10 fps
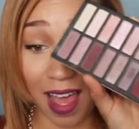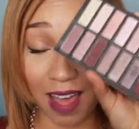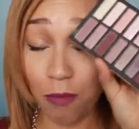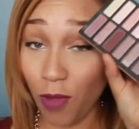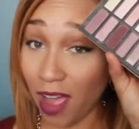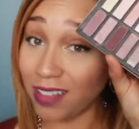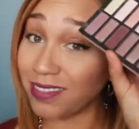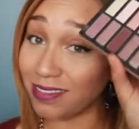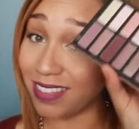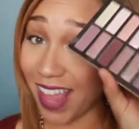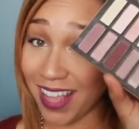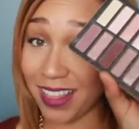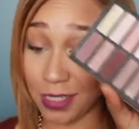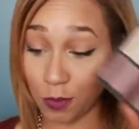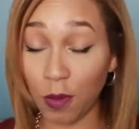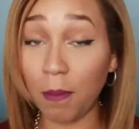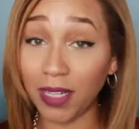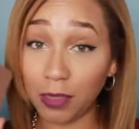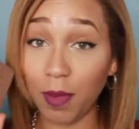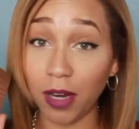I like this one
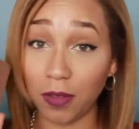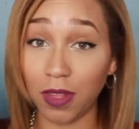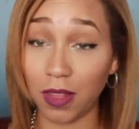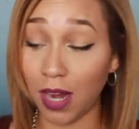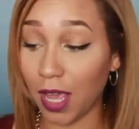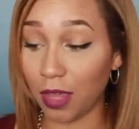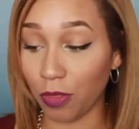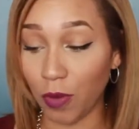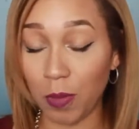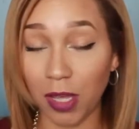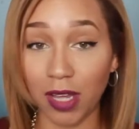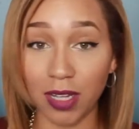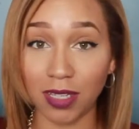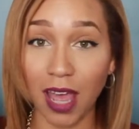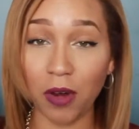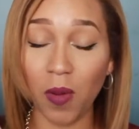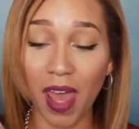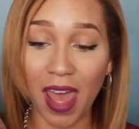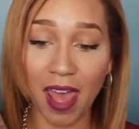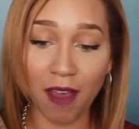much better than the Naked 3, because I don't
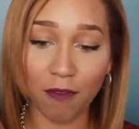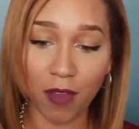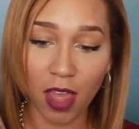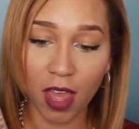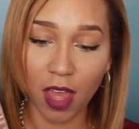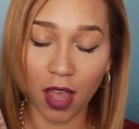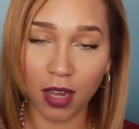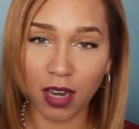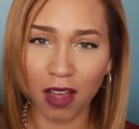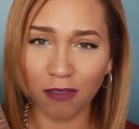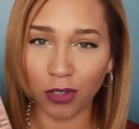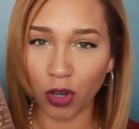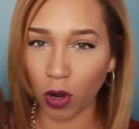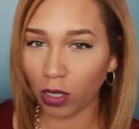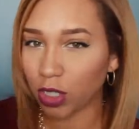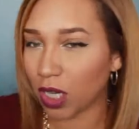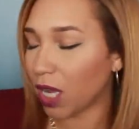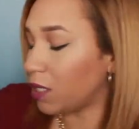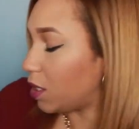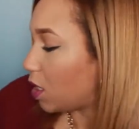have enough dark
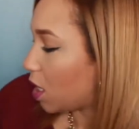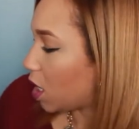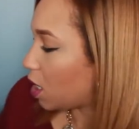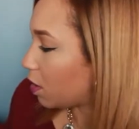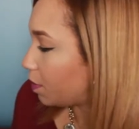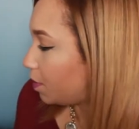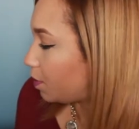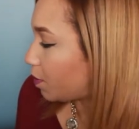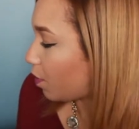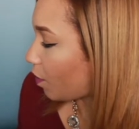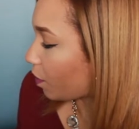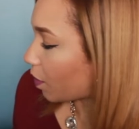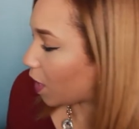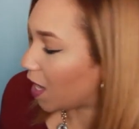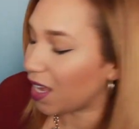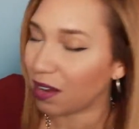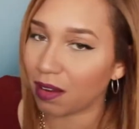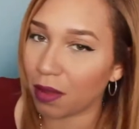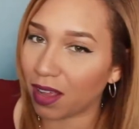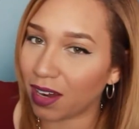shades in here and
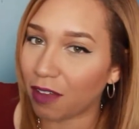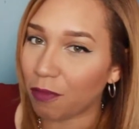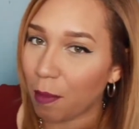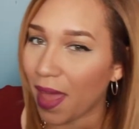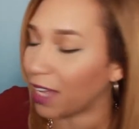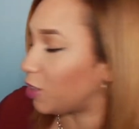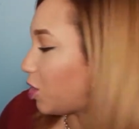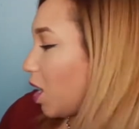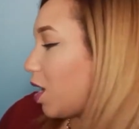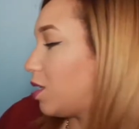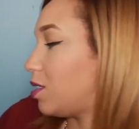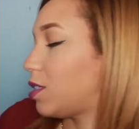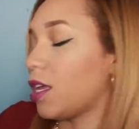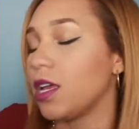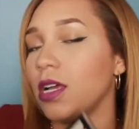enough matte shades.